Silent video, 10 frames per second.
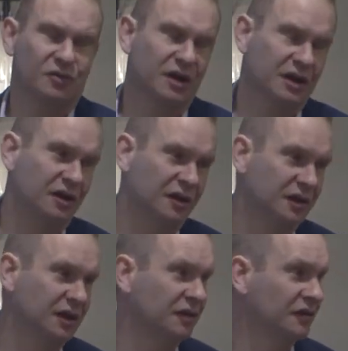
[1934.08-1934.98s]
your credit card
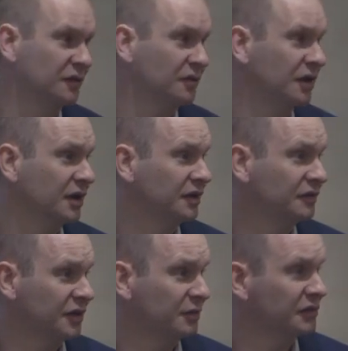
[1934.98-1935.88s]
into a
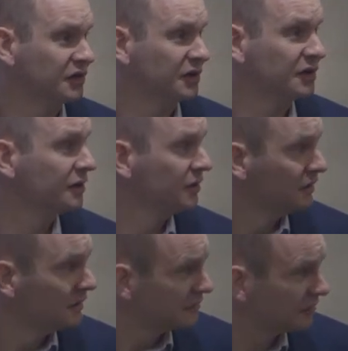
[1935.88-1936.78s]
ticket machine.
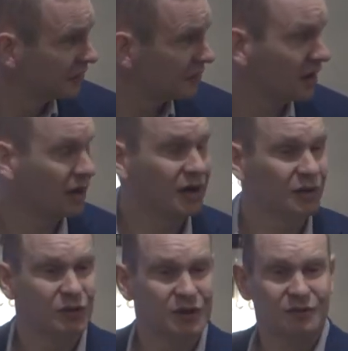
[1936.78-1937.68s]

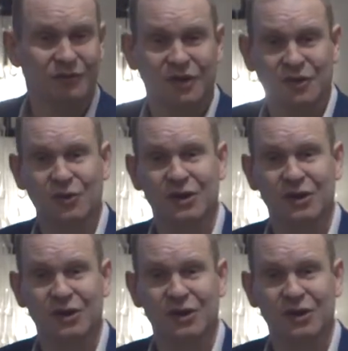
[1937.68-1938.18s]
So we very